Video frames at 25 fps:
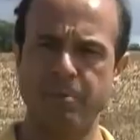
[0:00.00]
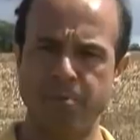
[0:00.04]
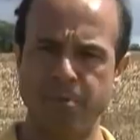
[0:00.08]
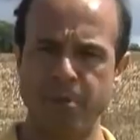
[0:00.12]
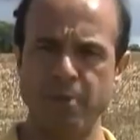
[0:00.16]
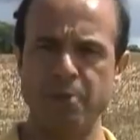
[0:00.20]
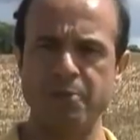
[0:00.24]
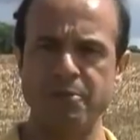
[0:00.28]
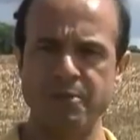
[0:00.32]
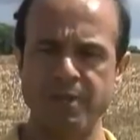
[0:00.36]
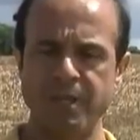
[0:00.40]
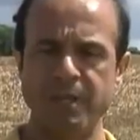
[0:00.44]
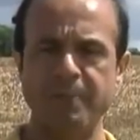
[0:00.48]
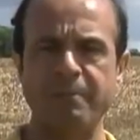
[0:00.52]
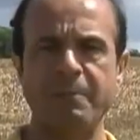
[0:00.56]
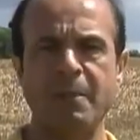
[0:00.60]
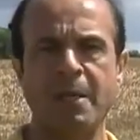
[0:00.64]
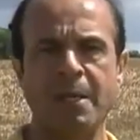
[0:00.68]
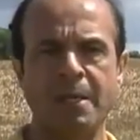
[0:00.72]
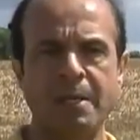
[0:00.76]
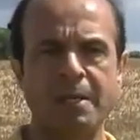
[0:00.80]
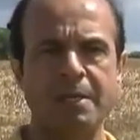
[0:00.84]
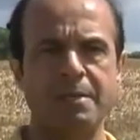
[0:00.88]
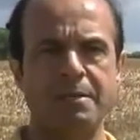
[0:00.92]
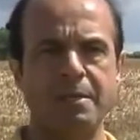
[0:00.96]
proposing
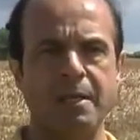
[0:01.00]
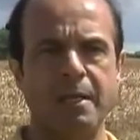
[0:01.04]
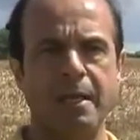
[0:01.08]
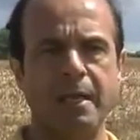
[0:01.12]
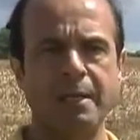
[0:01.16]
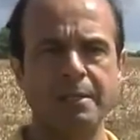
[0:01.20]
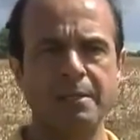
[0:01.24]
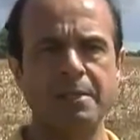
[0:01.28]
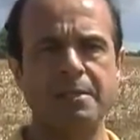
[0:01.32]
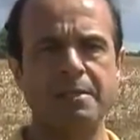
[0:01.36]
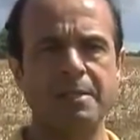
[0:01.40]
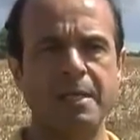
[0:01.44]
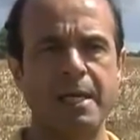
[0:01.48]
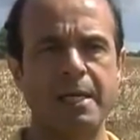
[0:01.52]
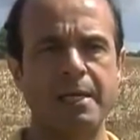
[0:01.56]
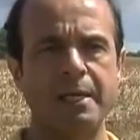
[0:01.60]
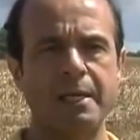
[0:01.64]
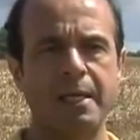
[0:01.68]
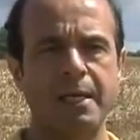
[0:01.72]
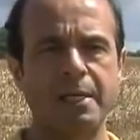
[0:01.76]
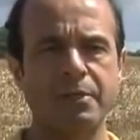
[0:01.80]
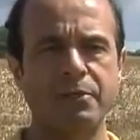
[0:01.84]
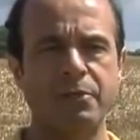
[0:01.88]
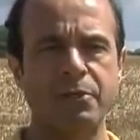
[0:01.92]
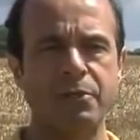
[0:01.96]
is
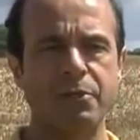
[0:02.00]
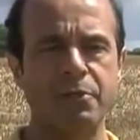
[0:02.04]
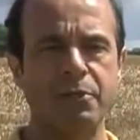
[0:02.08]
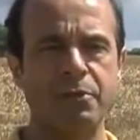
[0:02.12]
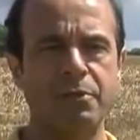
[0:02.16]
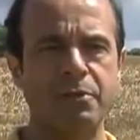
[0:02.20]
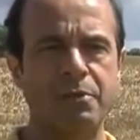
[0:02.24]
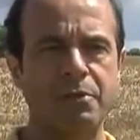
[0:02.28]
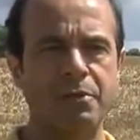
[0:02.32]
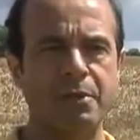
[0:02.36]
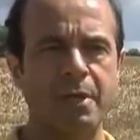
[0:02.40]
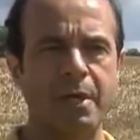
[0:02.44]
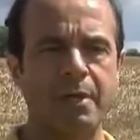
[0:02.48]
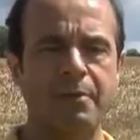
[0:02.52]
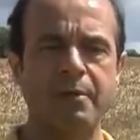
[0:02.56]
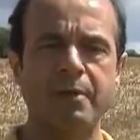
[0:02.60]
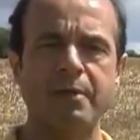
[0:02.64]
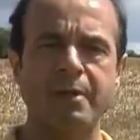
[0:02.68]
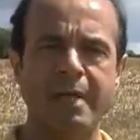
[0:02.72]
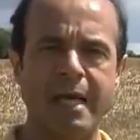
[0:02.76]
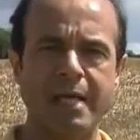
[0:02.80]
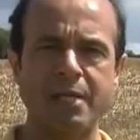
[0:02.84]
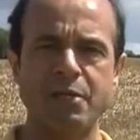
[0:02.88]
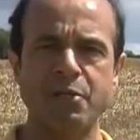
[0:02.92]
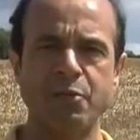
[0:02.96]
understanding how to use the
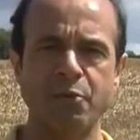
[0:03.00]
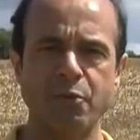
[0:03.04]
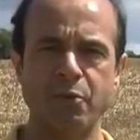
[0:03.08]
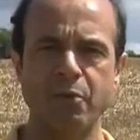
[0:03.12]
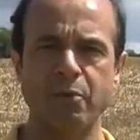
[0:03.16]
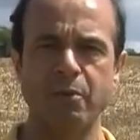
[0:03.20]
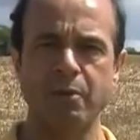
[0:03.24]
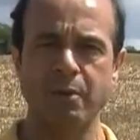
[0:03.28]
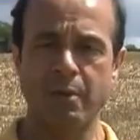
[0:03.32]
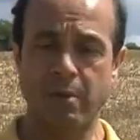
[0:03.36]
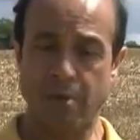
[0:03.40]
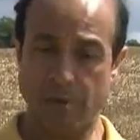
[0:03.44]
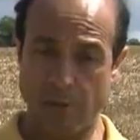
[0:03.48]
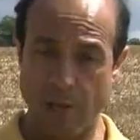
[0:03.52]
natural